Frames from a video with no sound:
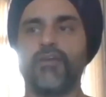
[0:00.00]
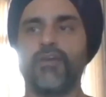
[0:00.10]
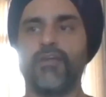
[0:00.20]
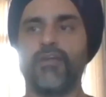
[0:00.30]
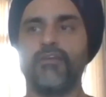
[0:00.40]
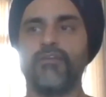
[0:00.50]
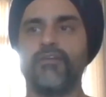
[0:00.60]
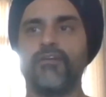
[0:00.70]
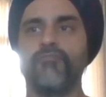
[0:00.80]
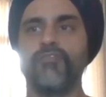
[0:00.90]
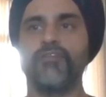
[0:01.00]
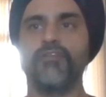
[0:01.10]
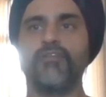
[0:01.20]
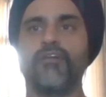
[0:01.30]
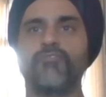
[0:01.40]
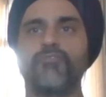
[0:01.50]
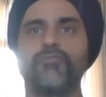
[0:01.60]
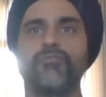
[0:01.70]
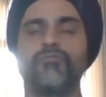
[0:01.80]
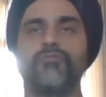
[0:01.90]
And we didn't have
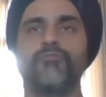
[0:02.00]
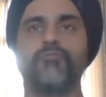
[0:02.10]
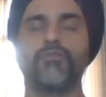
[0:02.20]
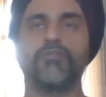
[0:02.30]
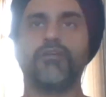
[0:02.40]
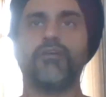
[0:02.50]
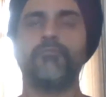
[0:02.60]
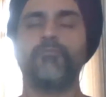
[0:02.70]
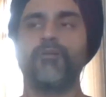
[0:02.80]
to put up,